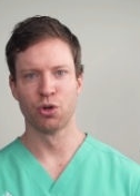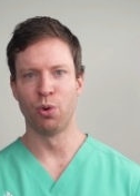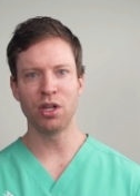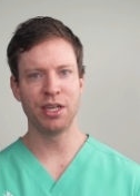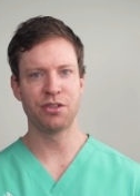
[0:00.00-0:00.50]
So,
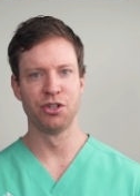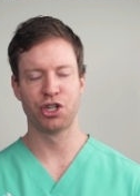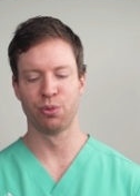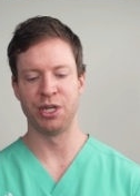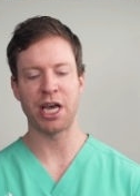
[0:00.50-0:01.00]
what lessons
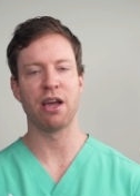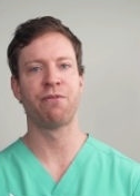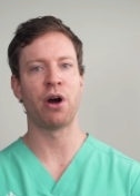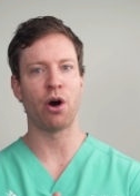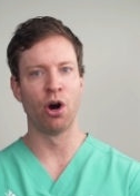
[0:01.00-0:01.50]
should we take
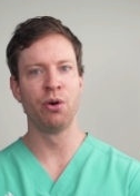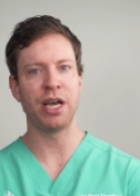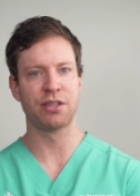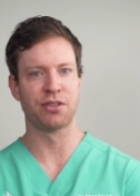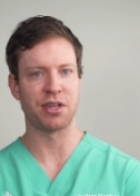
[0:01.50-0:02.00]
for our own
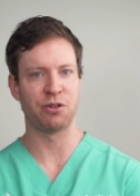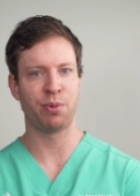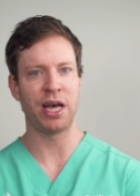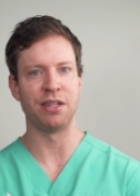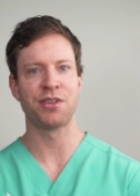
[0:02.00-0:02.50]
exercise
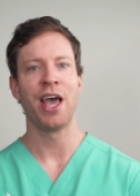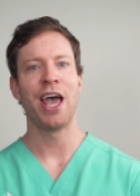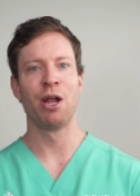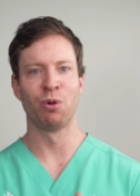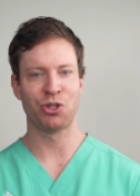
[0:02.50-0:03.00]
plans,
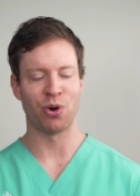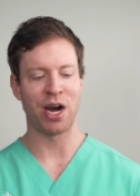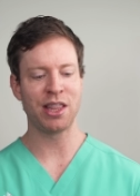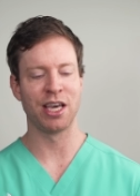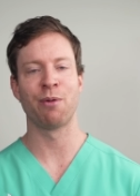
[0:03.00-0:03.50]
and what do
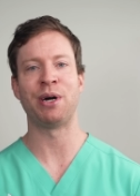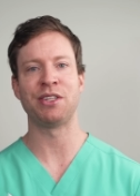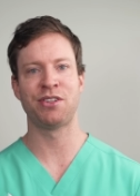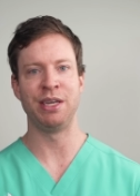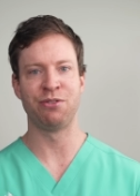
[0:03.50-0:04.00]
I think
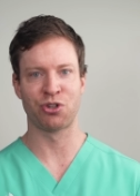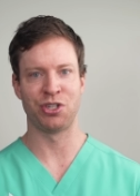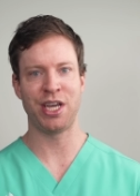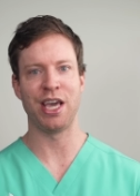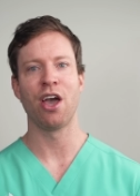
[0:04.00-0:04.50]
about Steve's
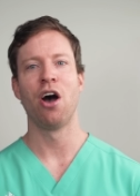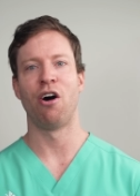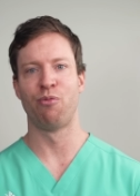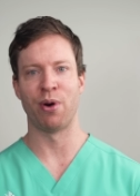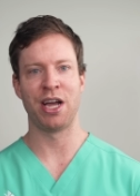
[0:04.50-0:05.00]
critique
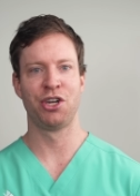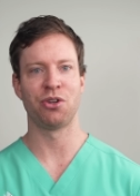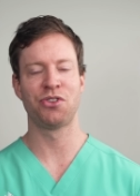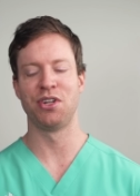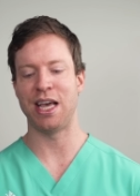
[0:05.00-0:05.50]
of Bryan
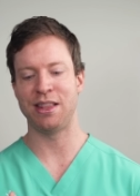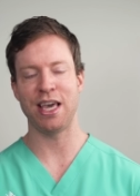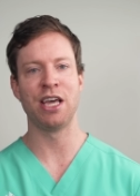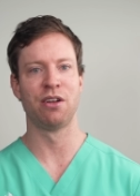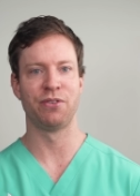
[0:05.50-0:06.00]
Johnson at
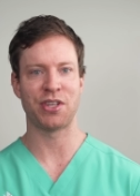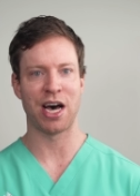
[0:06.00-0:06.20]
the end of his